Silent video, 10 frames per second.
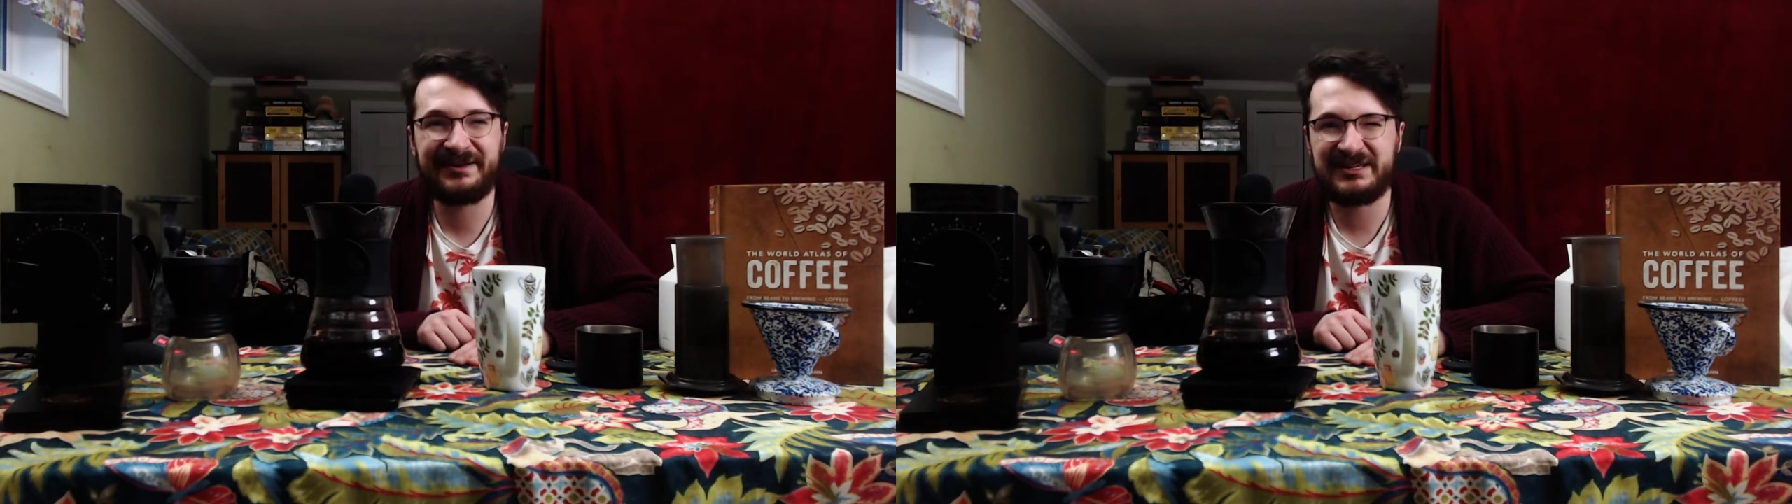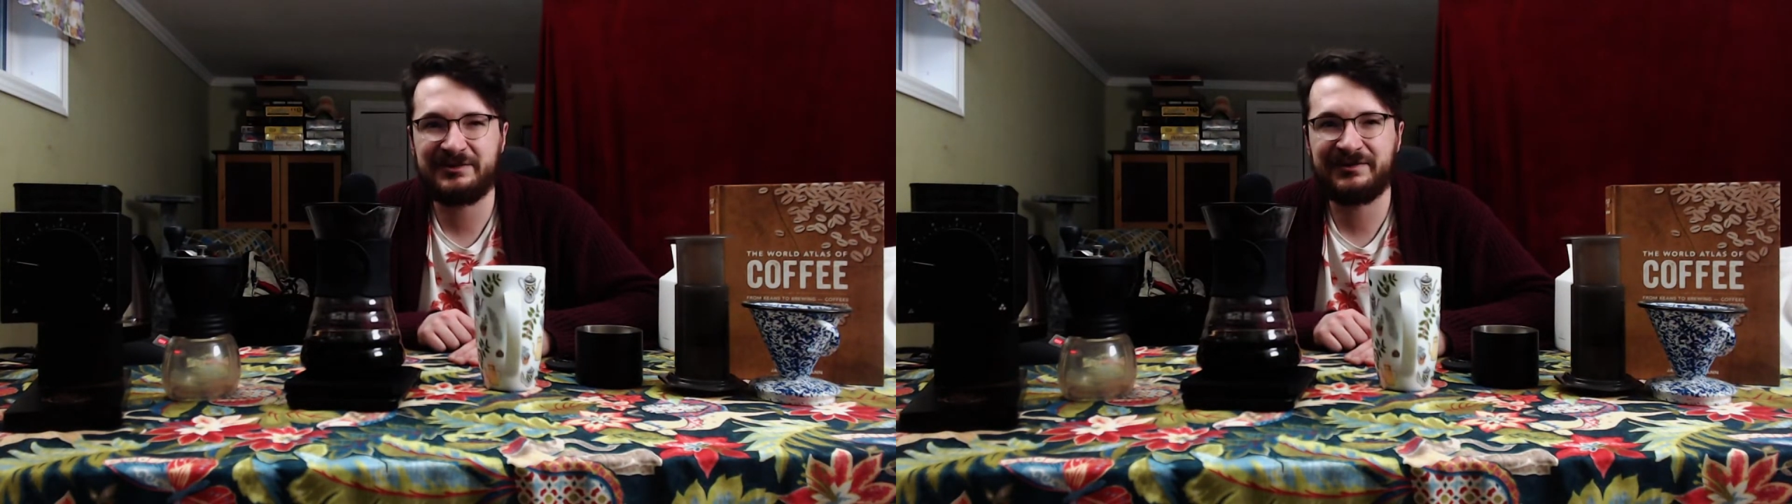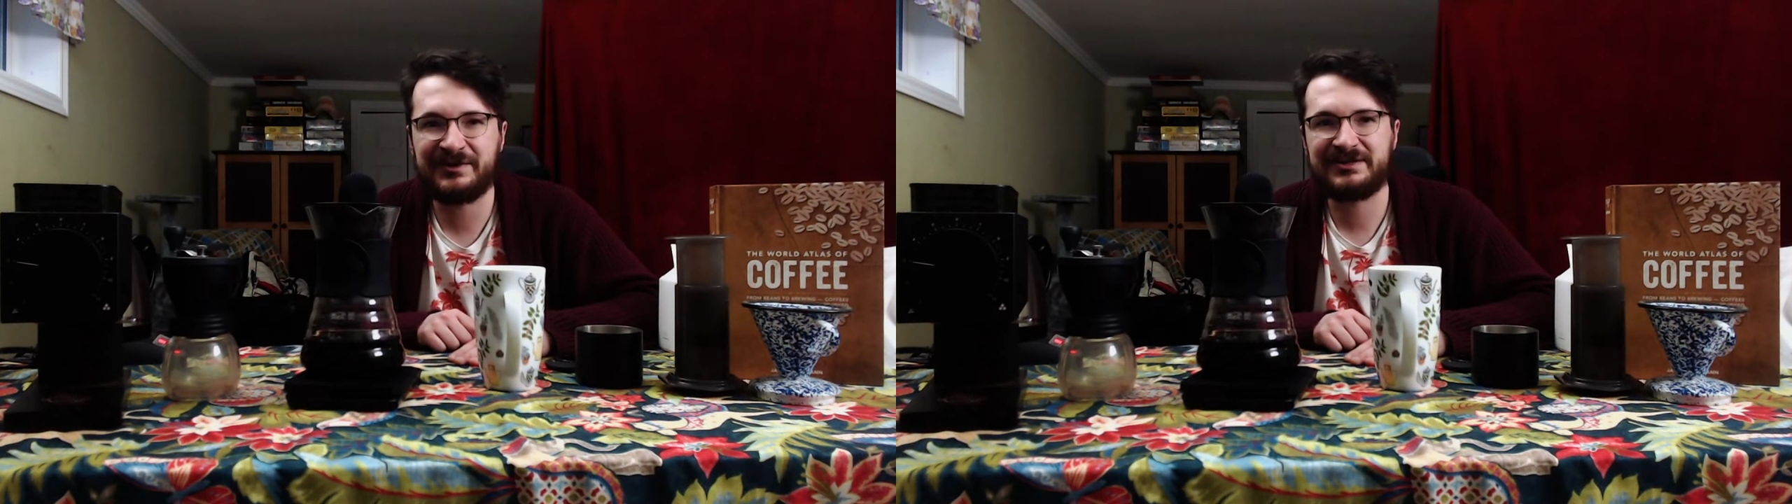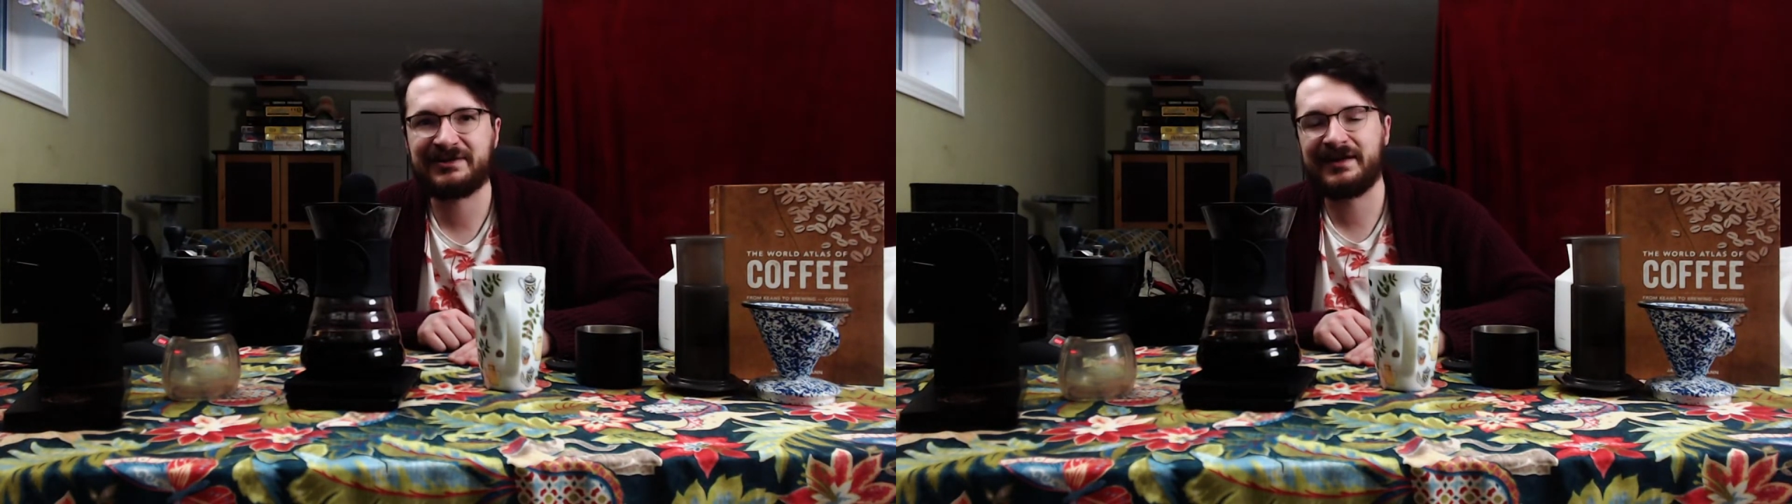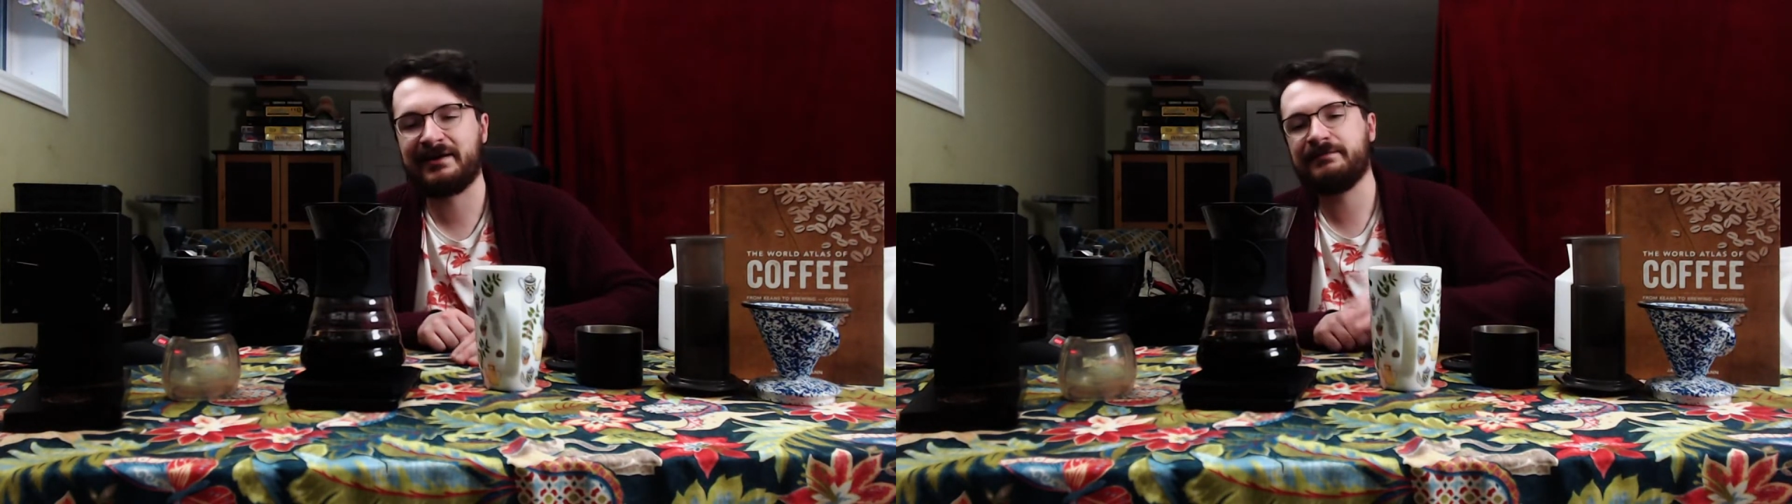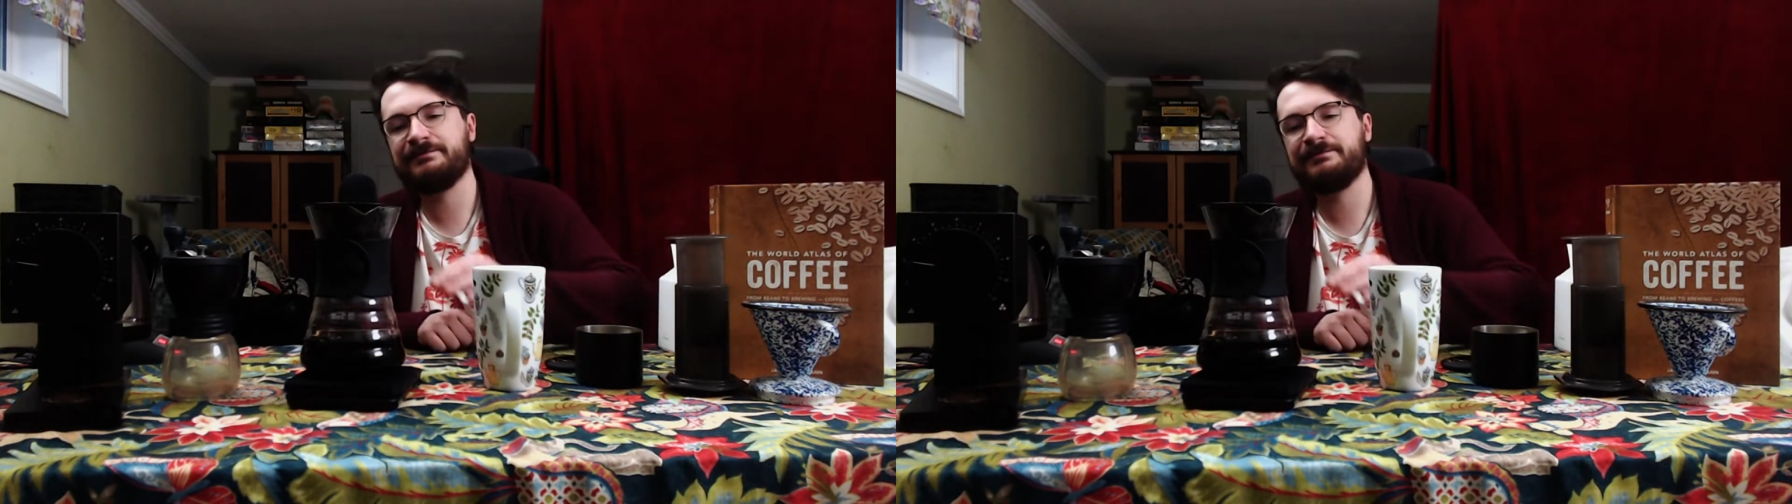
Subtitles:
let you folks look that up.